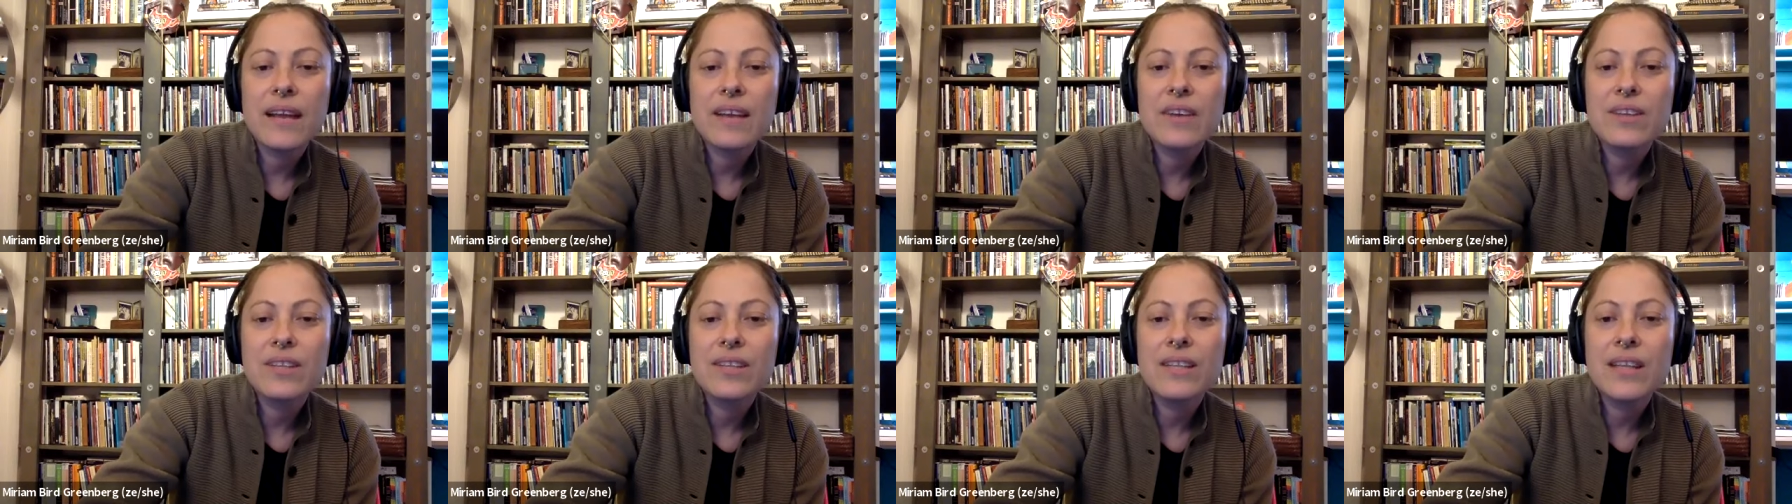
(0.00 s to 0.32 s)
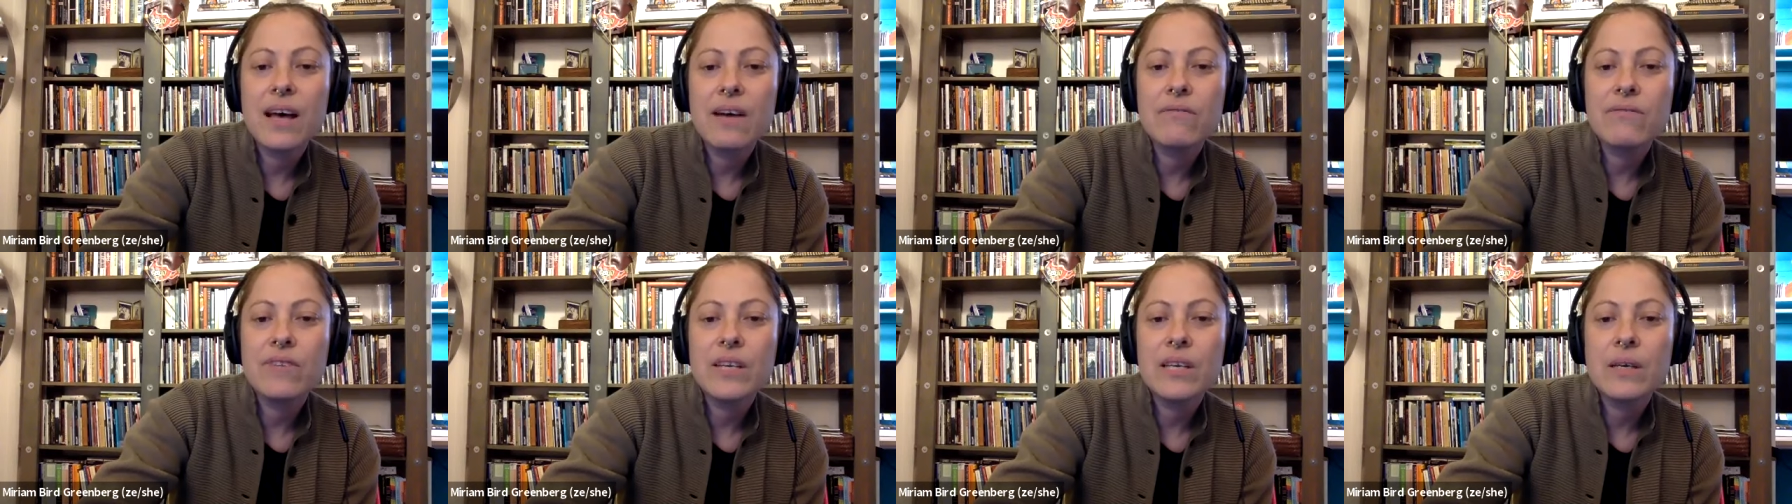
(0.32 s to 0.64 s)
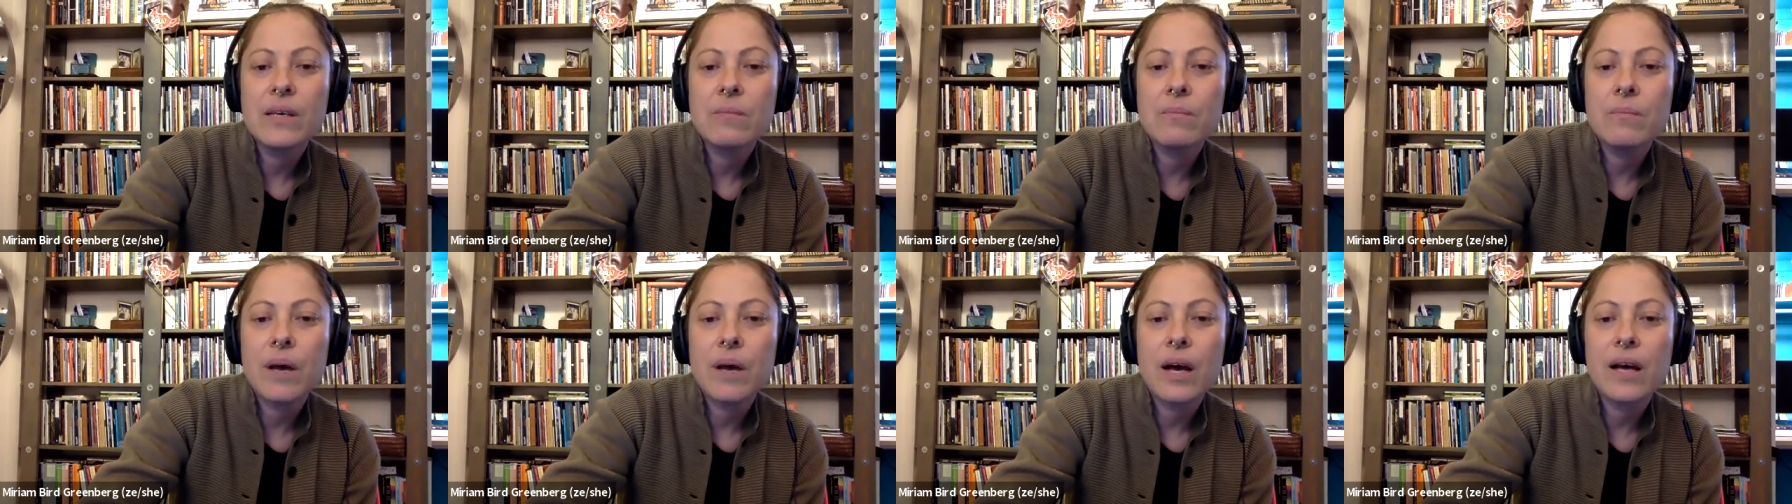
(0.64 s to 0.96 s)
I could love
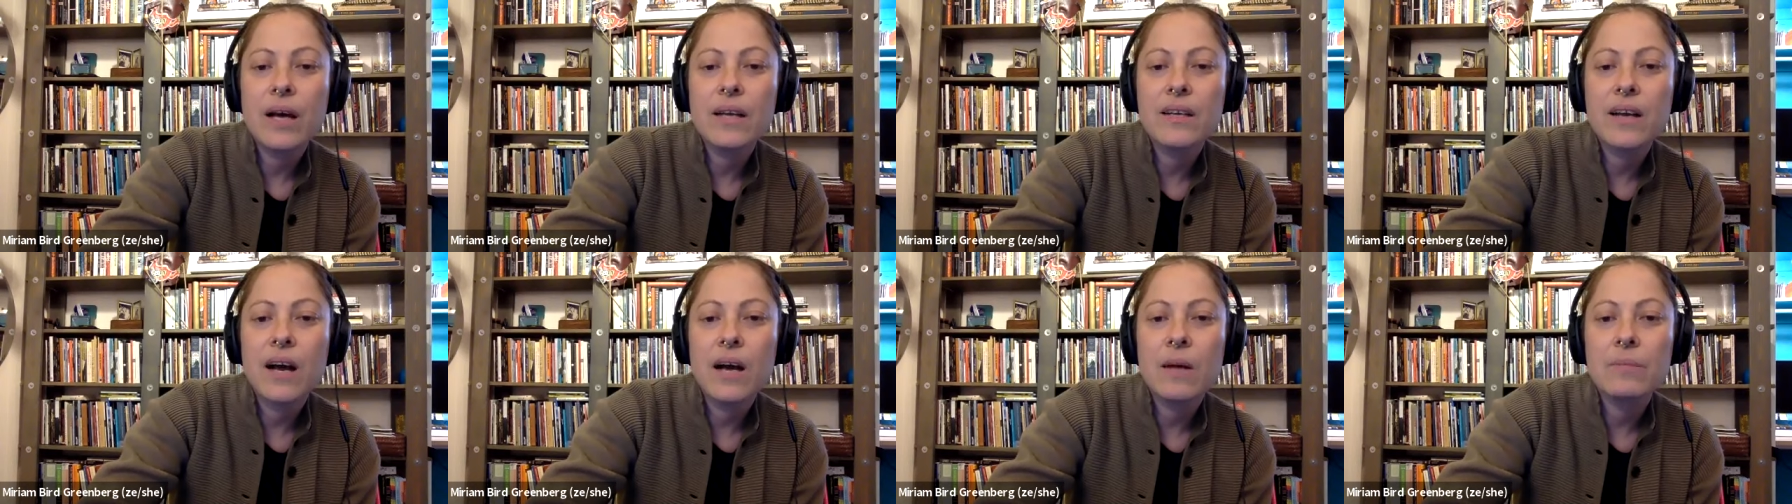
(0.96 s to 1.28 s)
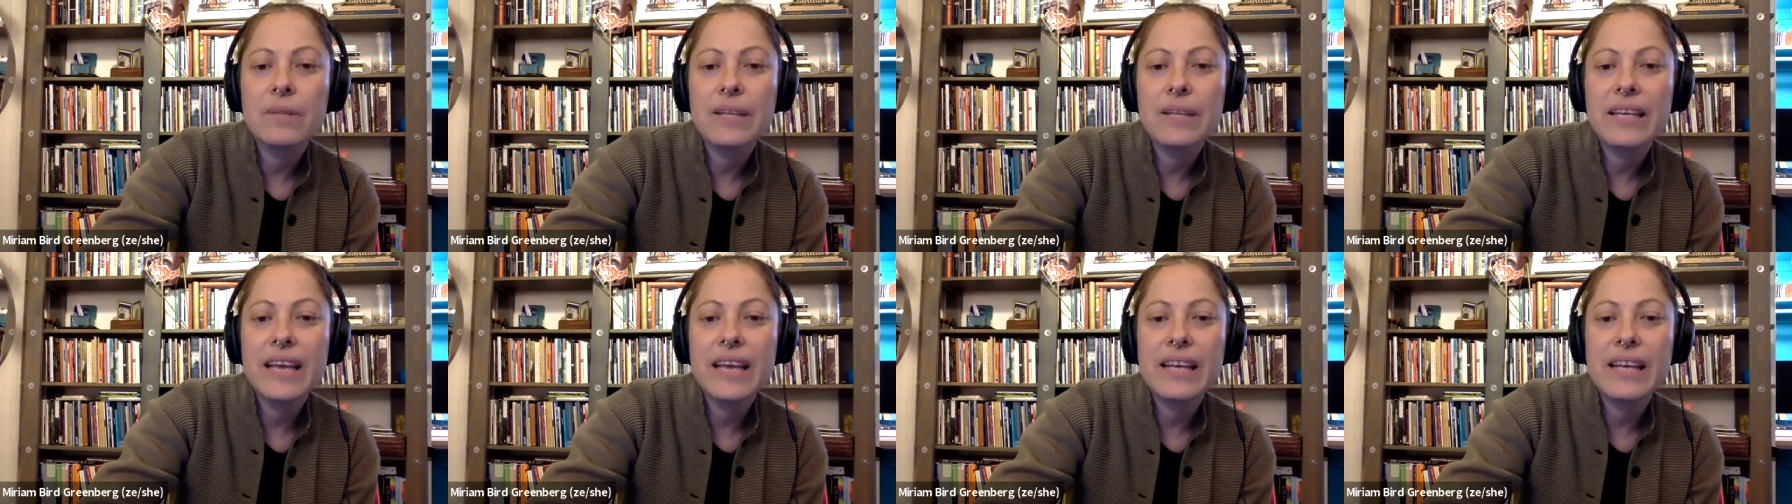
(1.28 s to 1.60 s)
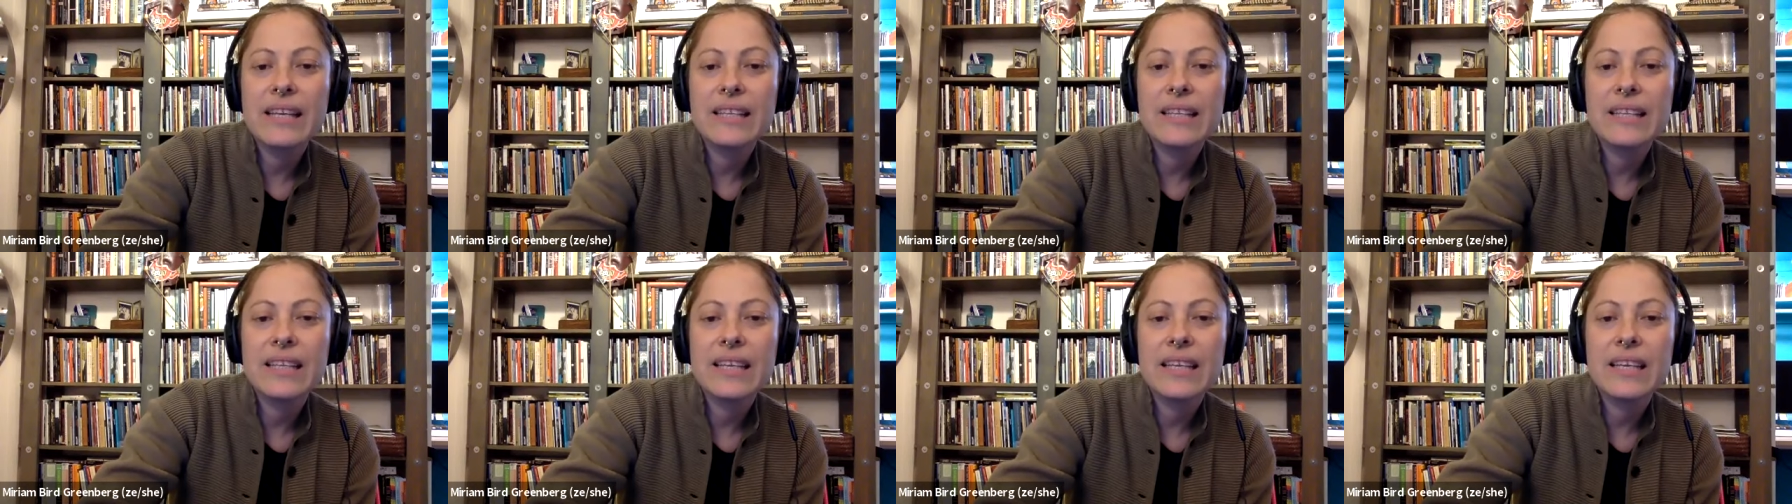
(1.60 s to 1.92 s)
him
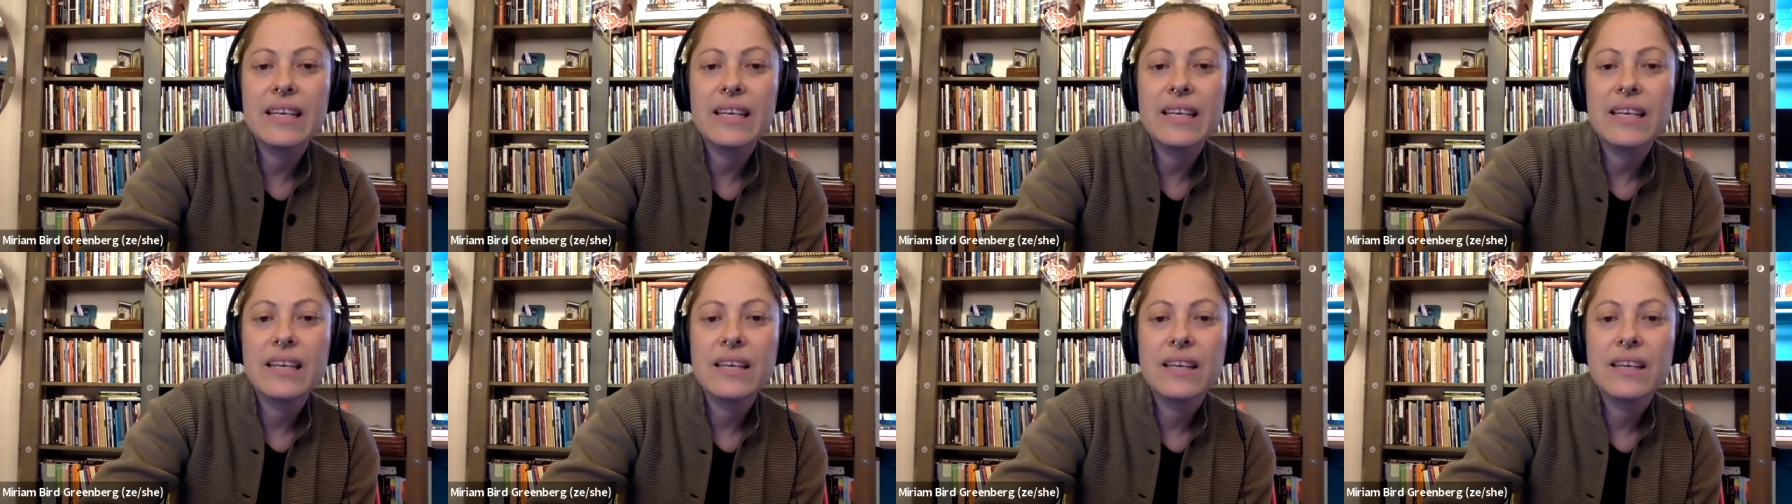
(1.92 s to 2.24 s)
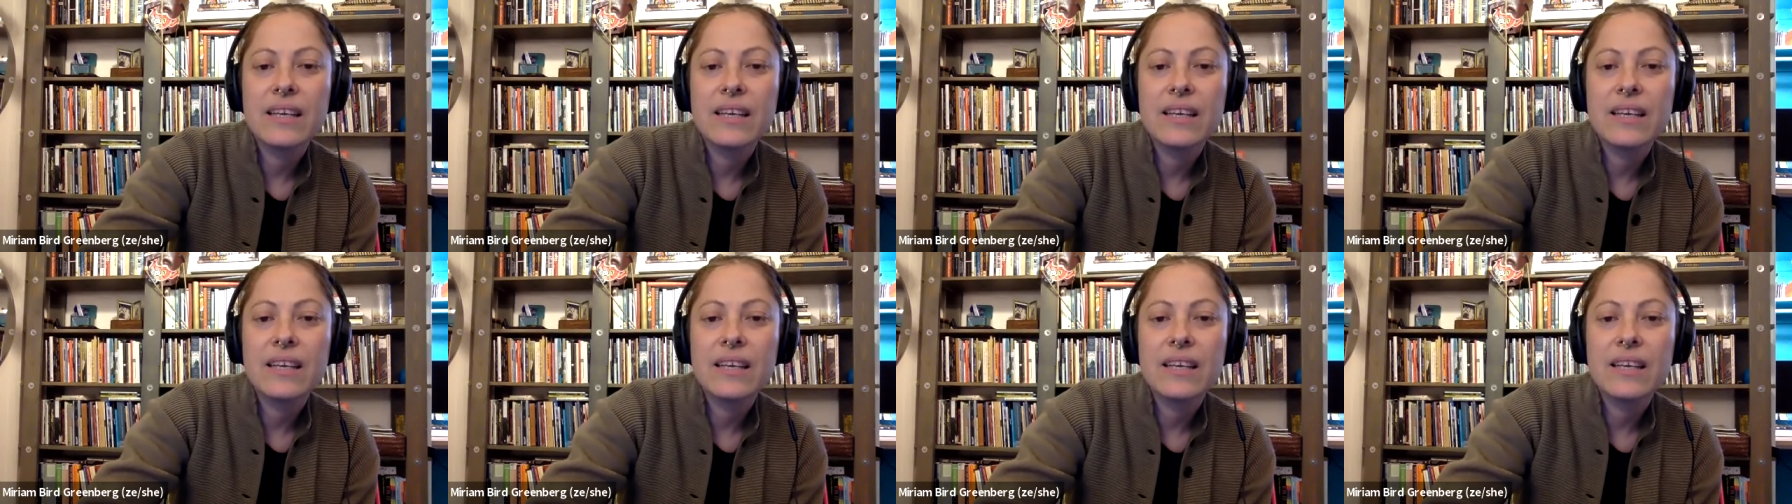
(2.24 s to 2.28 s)
uncomplicatedly.